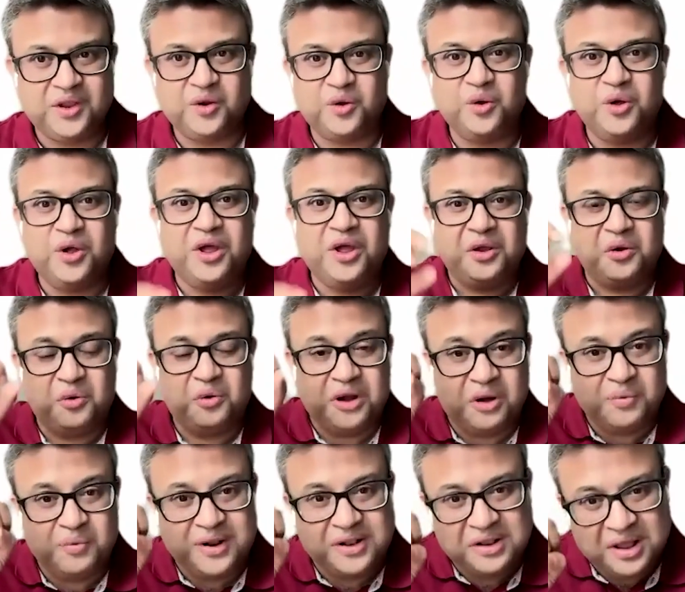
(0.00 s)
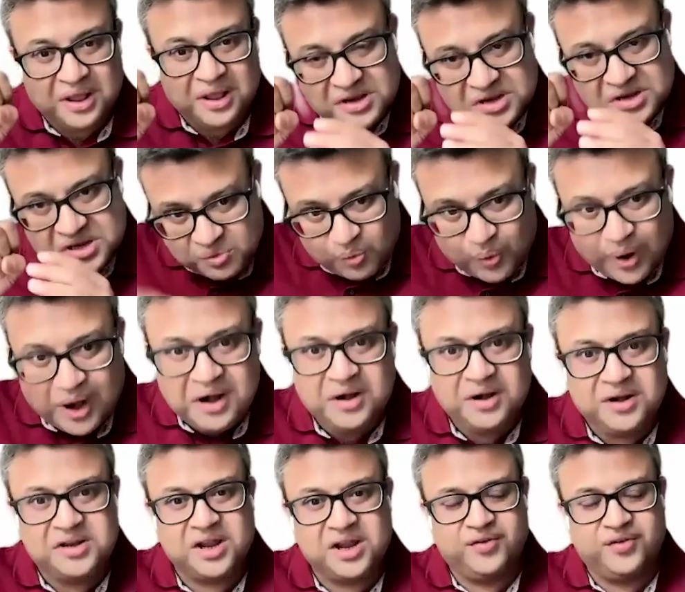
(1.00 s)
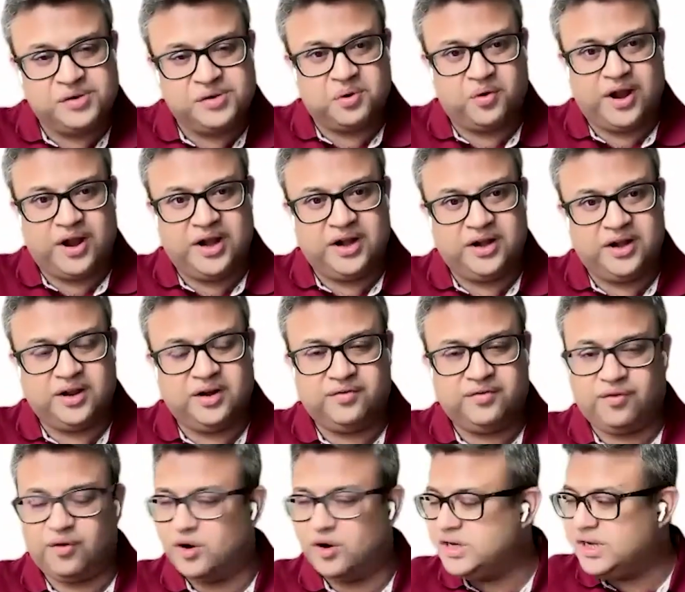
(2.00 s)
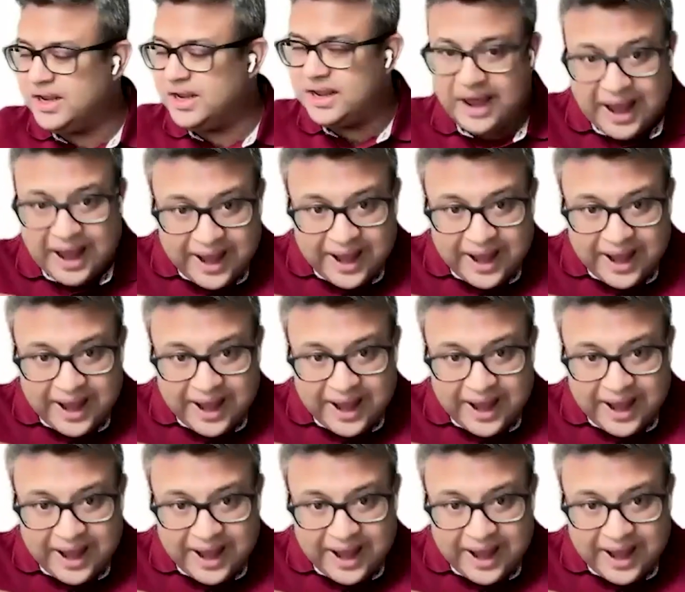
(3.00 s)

You know, you deal with one service provider for, say,